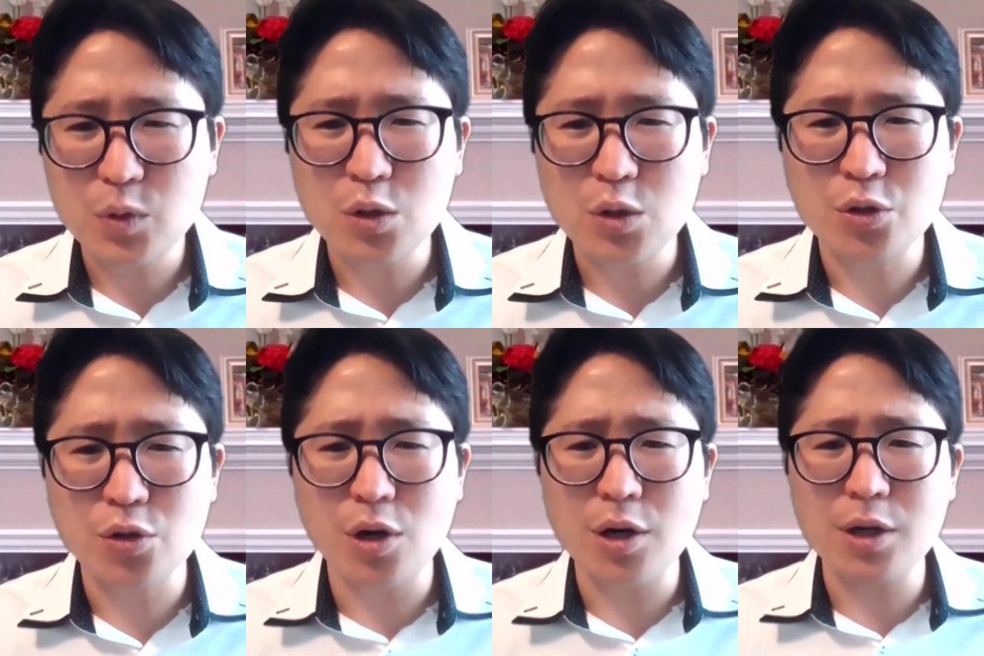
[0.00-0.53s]

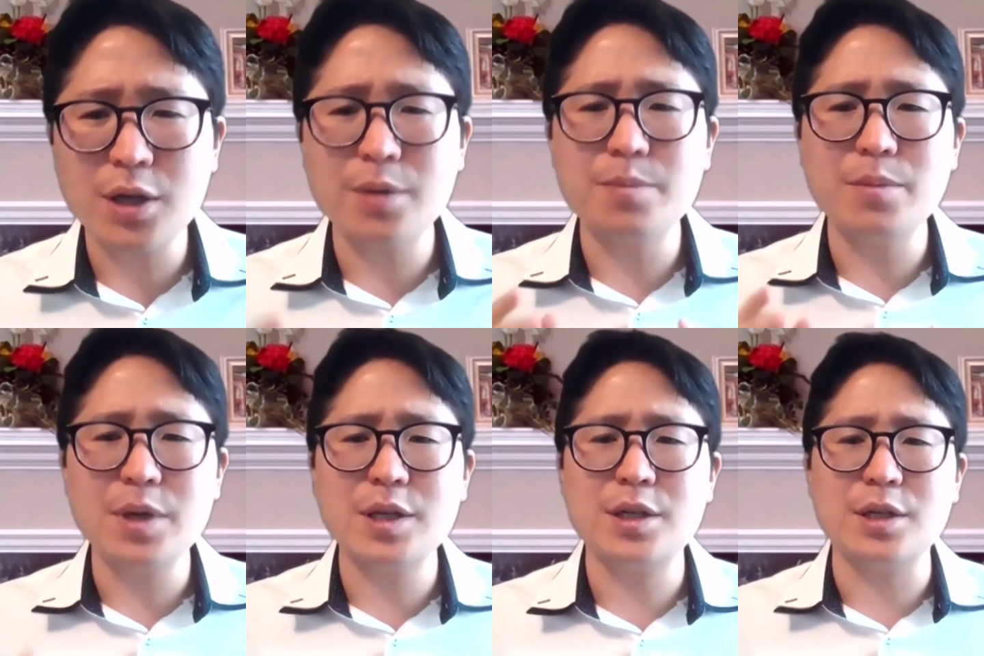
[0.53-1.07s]
So our
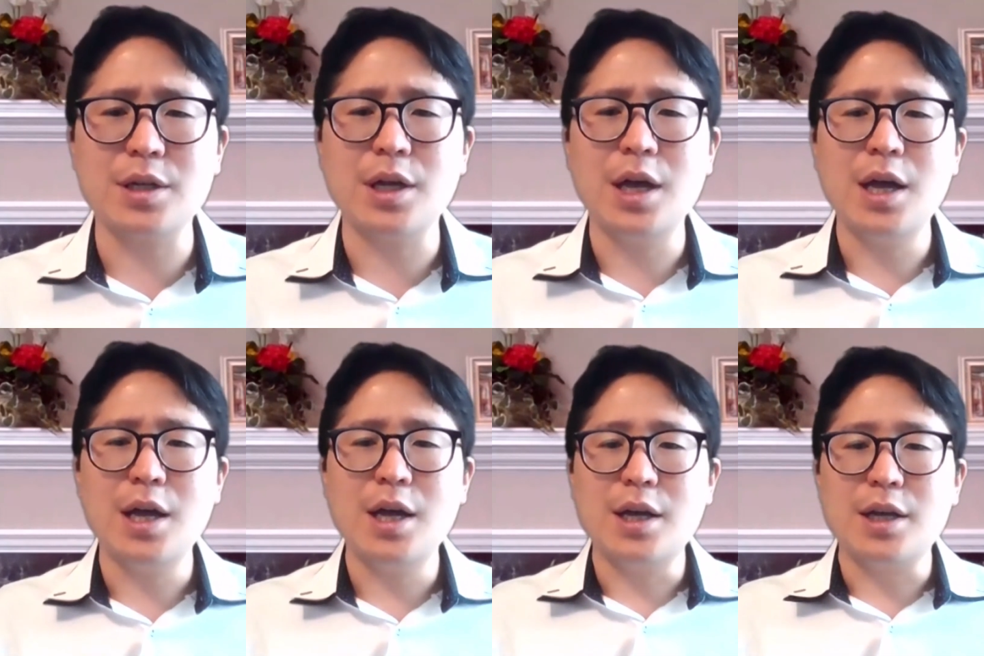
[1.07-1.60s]
commission
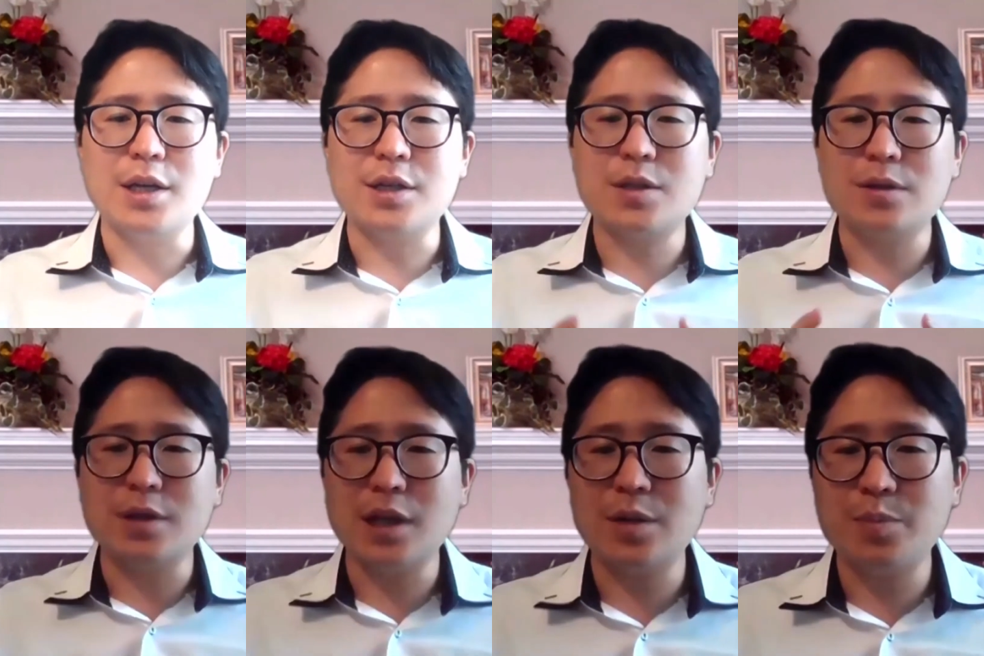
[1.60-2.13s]
is to
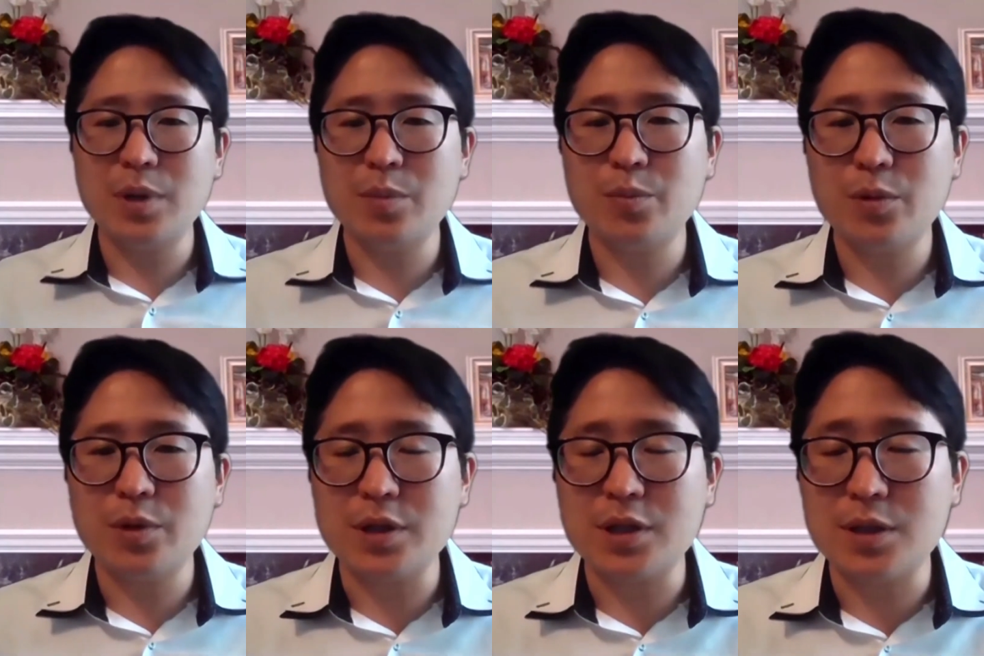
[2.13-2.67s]
let
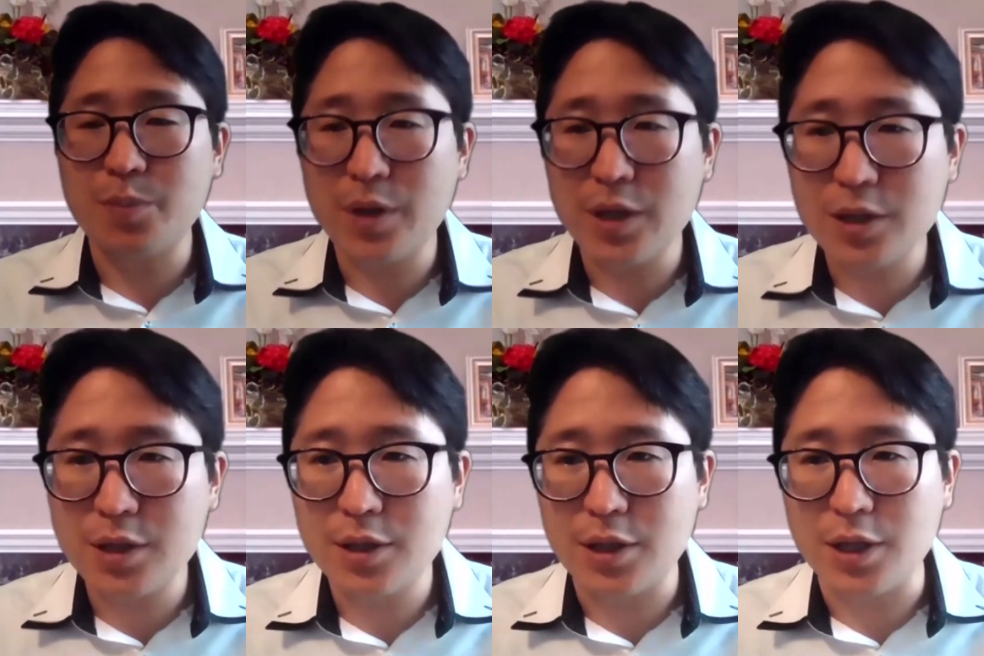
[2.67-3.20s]
people,
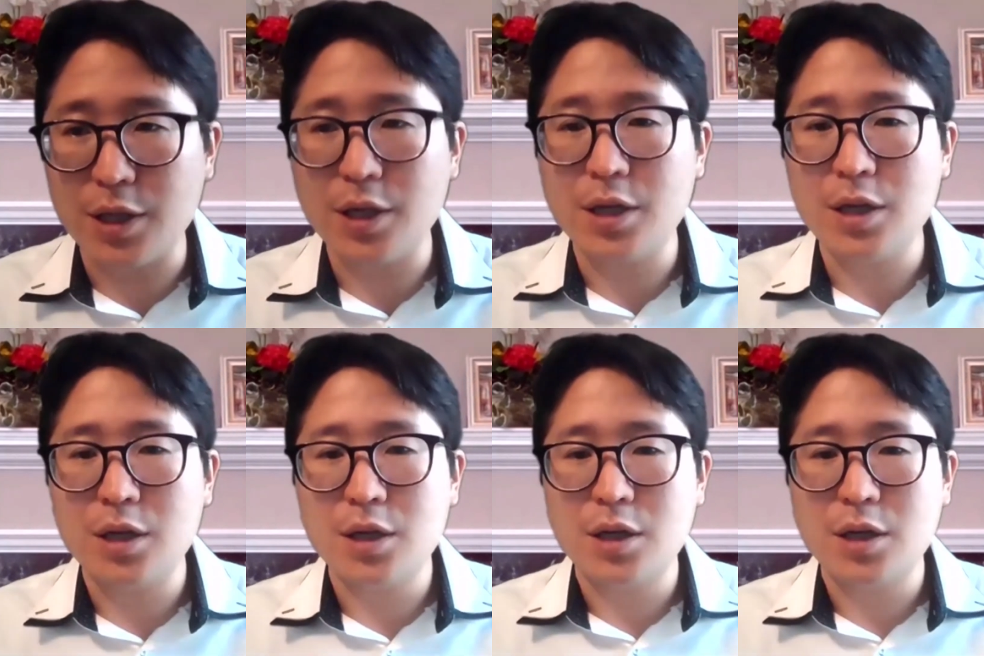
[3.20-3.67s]
especially